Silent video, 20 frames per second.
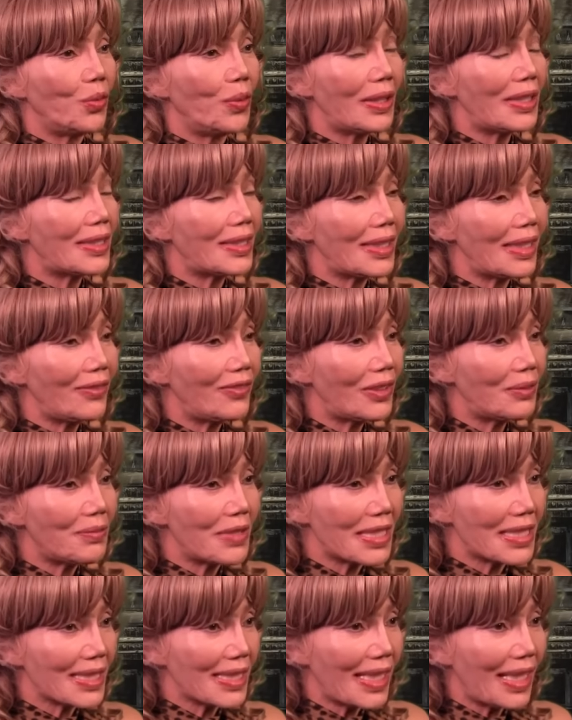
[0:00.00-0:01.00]
with David
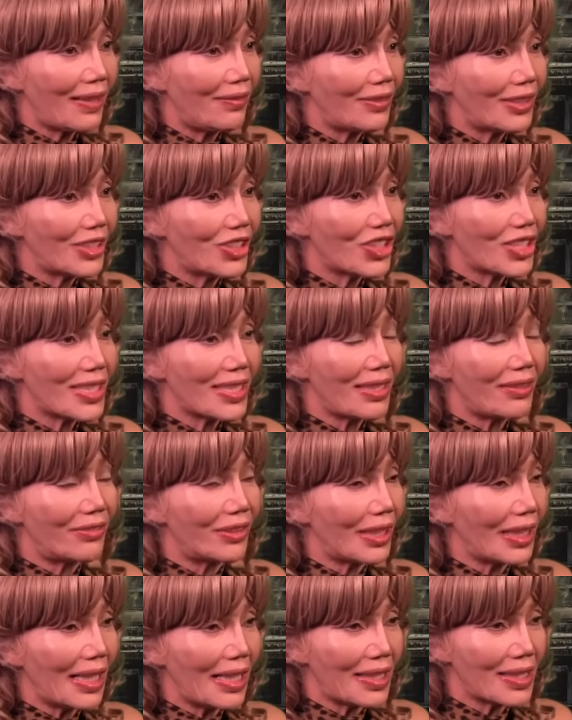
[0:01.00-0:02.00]
Miscavige
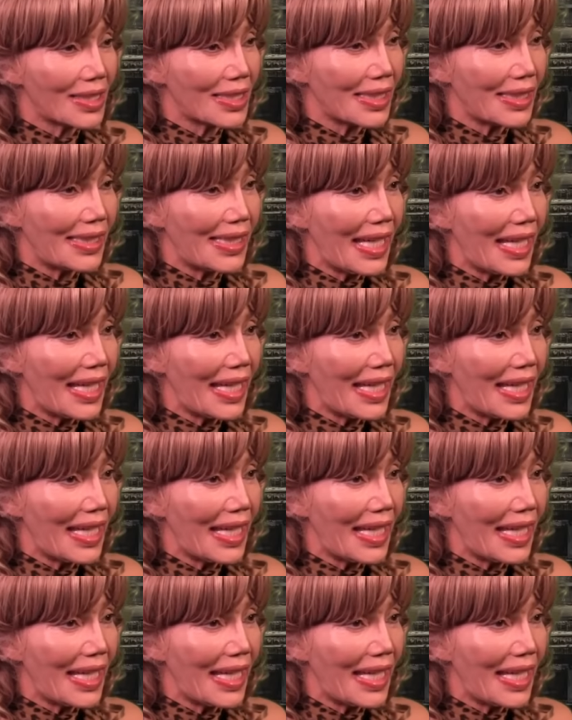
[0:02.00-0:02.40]
several hours a